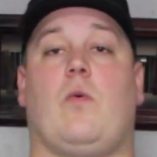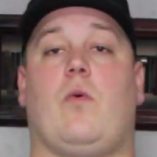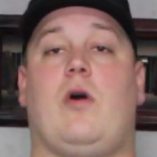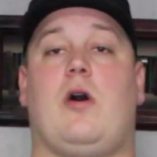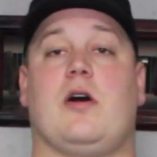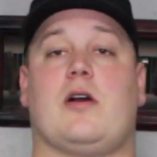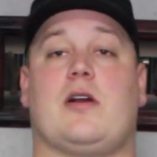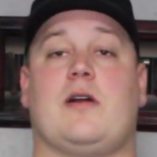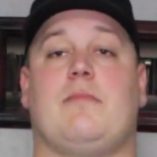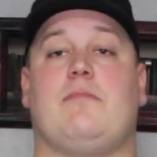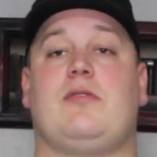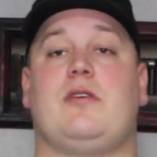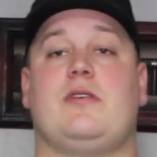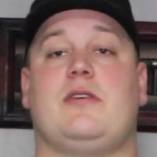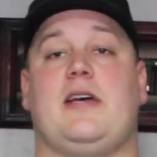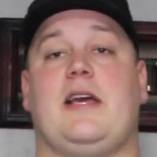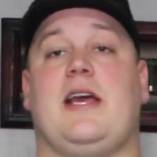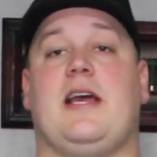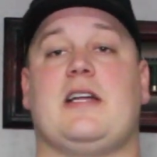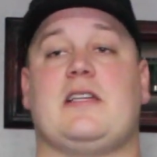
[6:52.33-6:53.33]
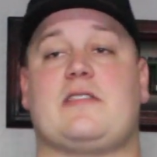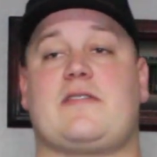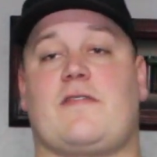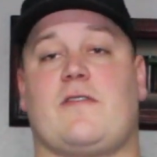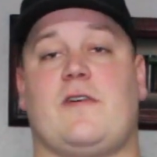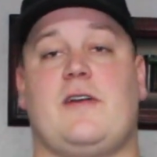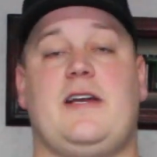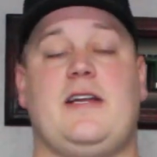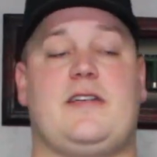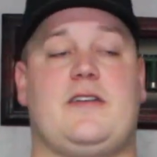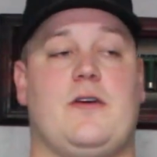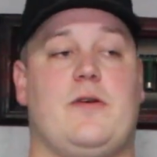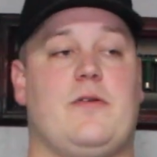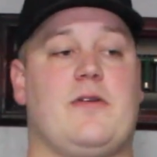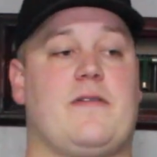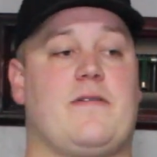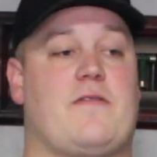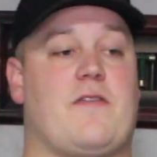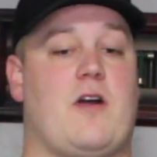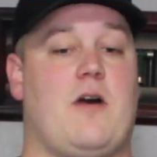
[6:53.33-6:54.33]
walk completely hands-free to
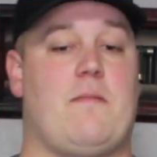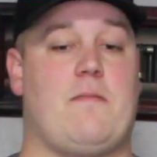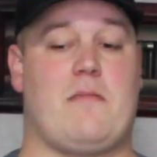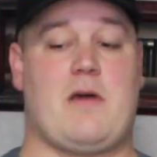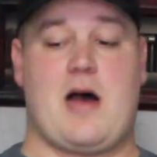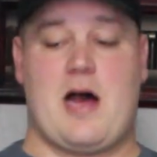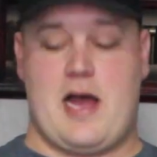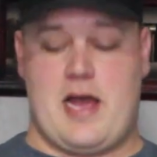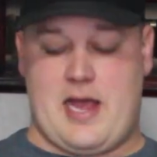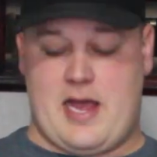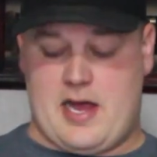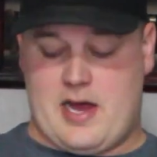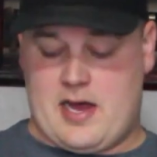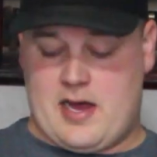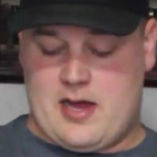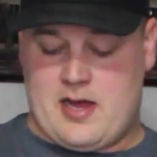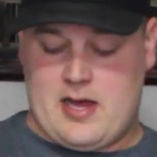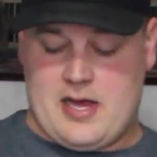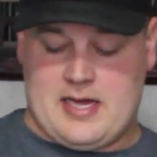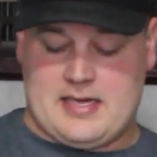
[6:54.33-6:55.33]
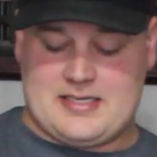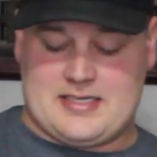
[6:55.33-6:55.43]
and from my